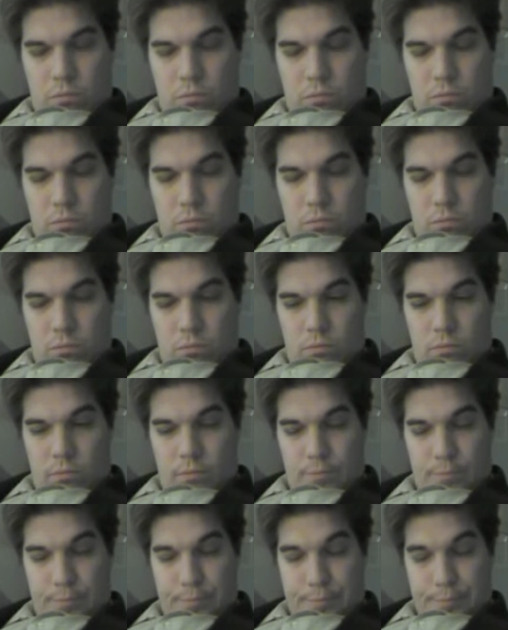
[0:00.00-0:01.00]

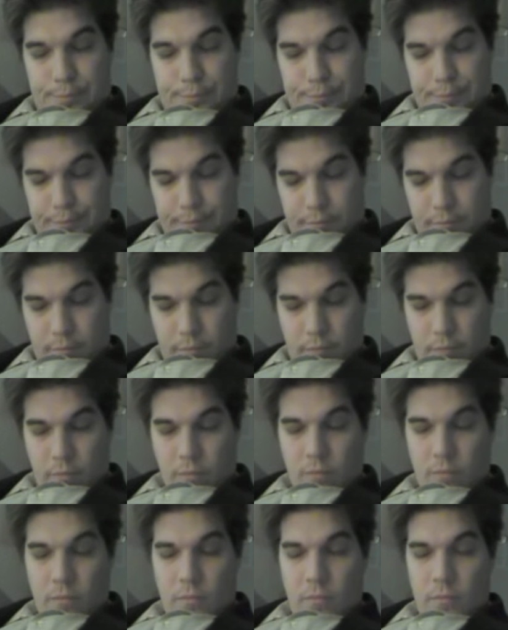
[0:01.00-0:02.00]

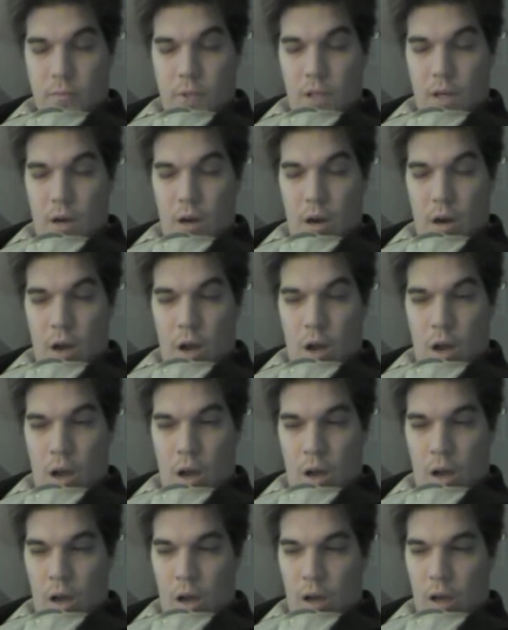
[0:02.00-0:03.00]

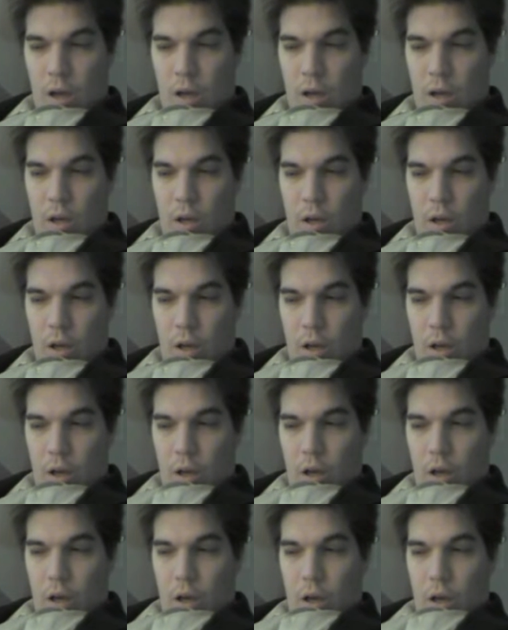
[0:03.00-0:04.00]

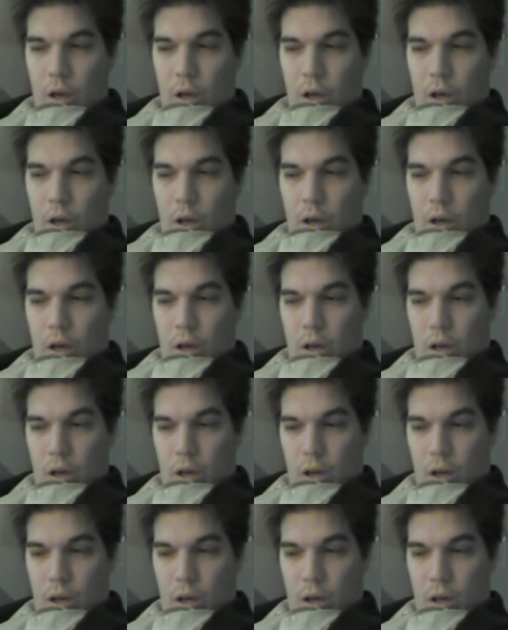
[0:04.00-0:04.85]
Nothing is said.